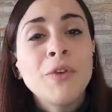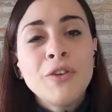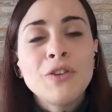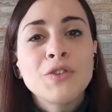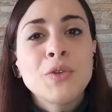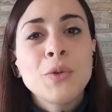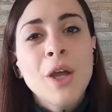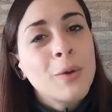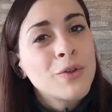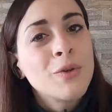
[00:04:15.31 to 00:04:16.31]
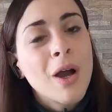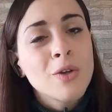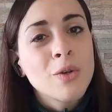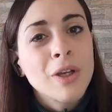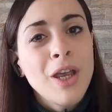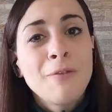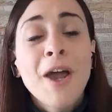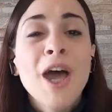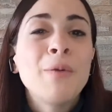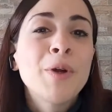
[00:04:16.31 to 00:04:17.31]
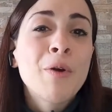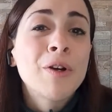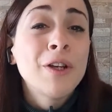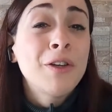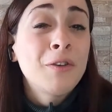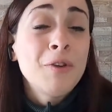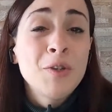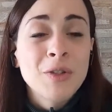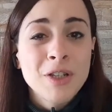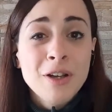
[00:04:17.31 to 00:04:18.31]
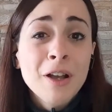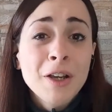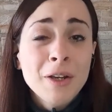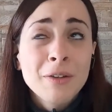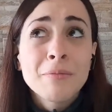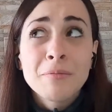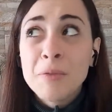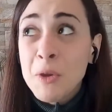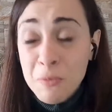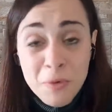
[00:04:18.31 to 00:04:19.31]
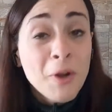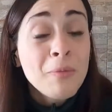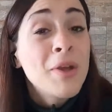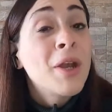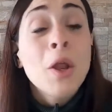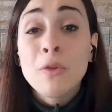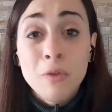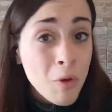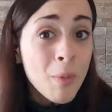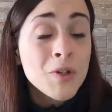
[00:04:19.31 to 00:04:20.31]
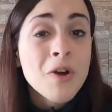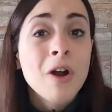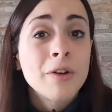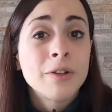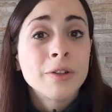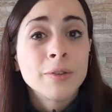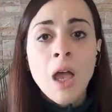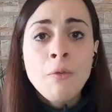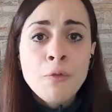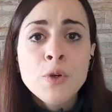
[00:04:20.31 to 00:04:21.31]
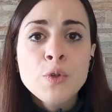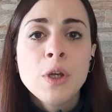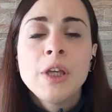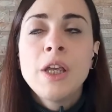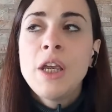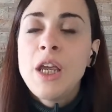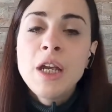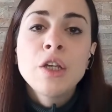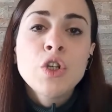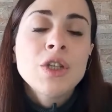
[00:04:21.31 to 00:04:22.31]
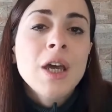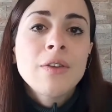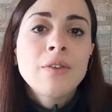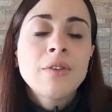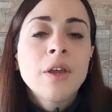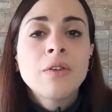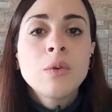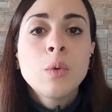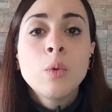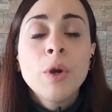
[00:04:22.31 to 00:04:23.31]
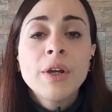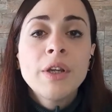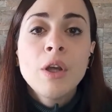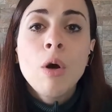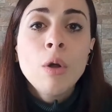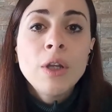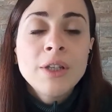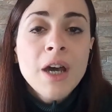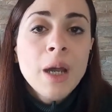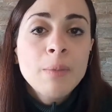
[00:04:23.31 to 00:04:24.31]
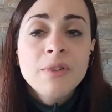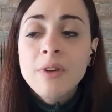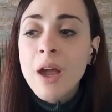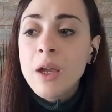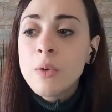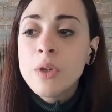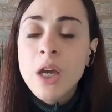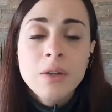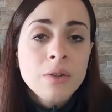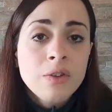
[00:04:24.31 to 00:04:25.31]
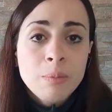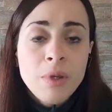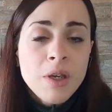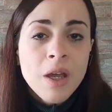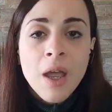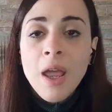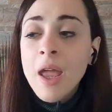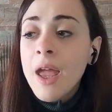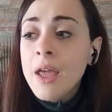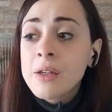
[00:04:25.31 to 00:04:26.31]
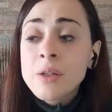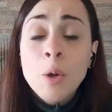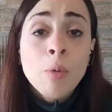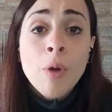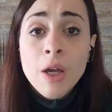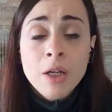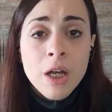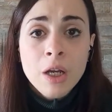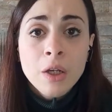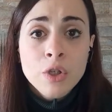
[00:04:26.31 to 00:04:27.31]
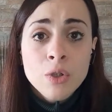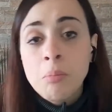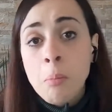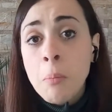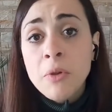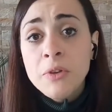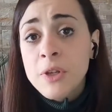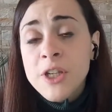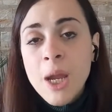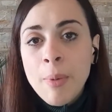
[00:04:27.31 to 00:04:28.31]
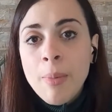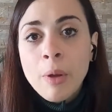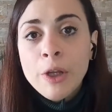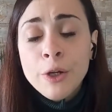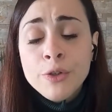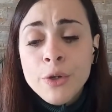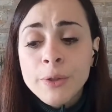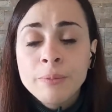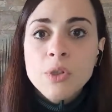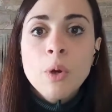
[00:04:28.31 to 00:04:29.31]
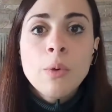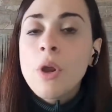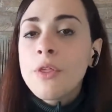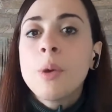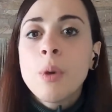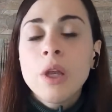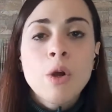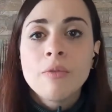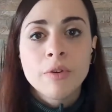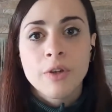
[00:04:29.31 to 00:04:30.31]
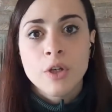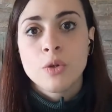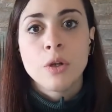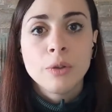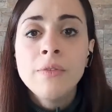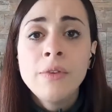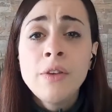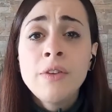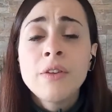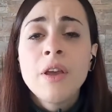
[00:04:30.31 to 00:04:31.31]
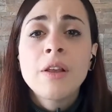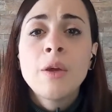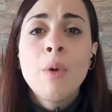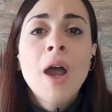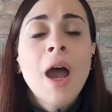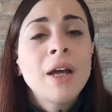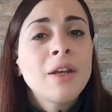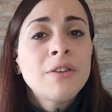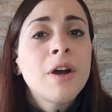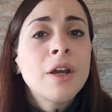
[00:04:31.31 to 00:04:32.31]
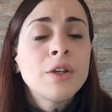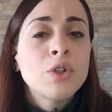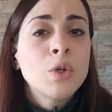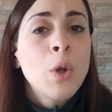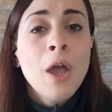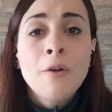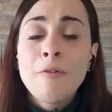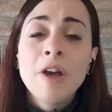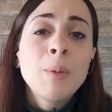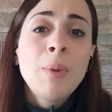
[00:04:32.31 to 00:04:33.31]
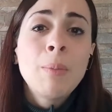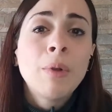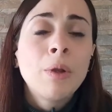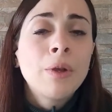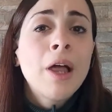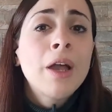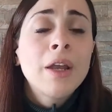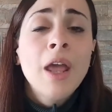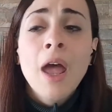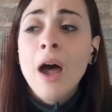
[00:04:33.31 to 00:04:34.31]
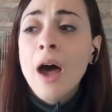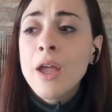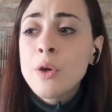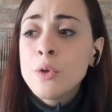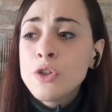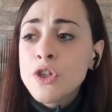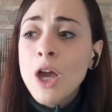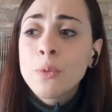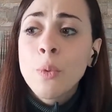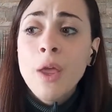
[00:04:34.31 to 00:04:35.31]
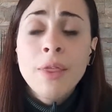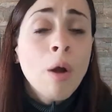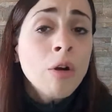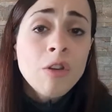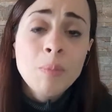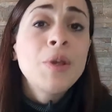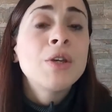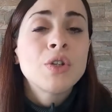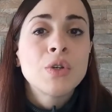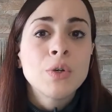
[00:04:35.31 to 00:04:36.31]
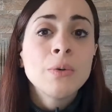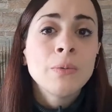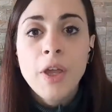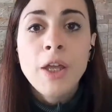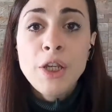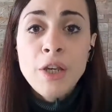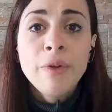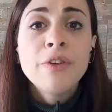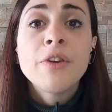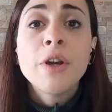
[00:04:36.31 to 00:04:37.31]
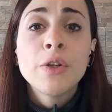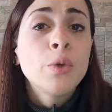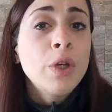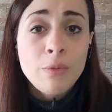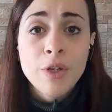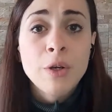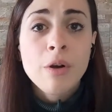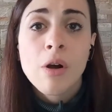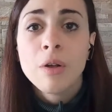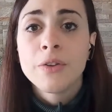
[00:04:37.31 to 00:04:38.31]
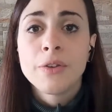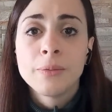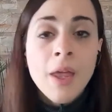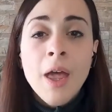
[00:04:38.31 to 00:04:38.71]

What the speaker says: This is true now too, actually. If I had recorded this video in Italian, it would have been so much harder. Unfortunately, English tests at school were the only times I could get to speak and write in English, most of the time about literature, so nothing really conversational. This is exactly why I decided to find people online I could chat with or speak to, and even started doing video calls.